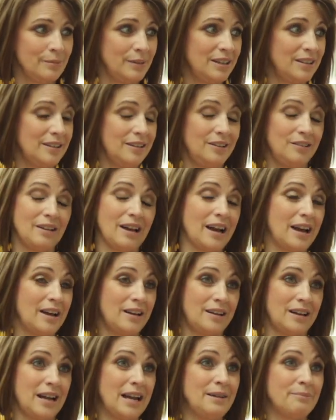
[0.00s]
I mean,
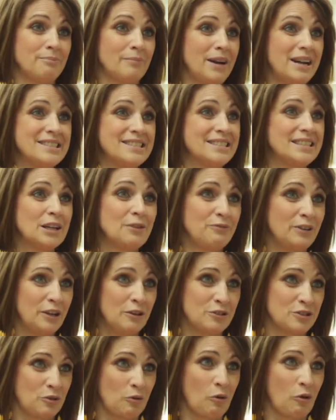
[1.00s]
I, I, my stick
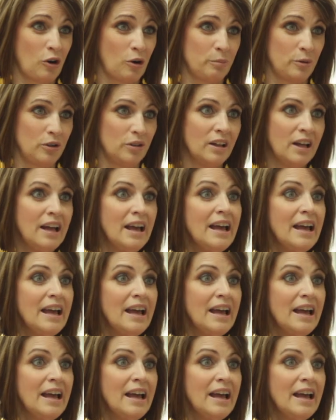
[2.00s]
figures are horrible.